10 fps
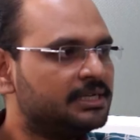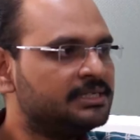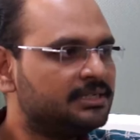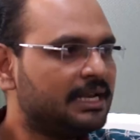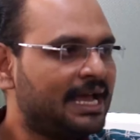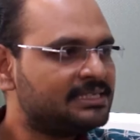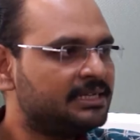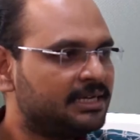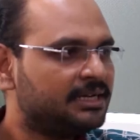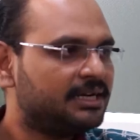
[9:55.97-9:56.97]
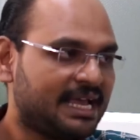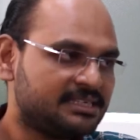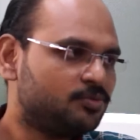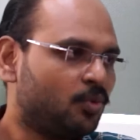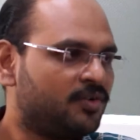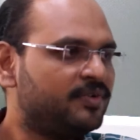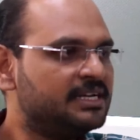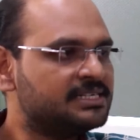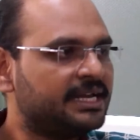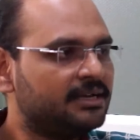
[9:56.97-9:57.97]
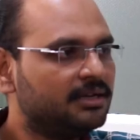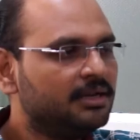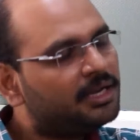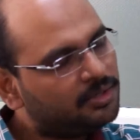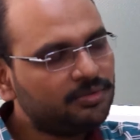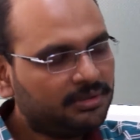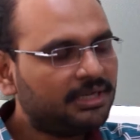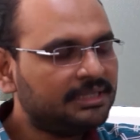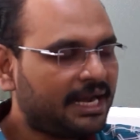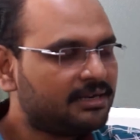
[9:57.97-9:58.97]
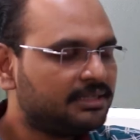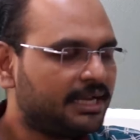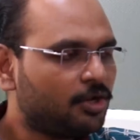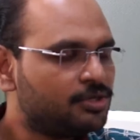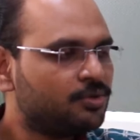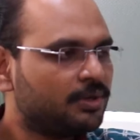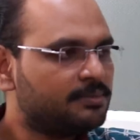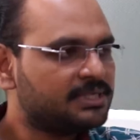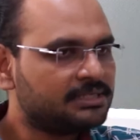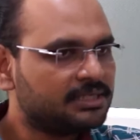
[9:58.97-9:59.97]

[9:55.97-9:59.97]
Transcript: Is it as intended as what we designed? That also comes as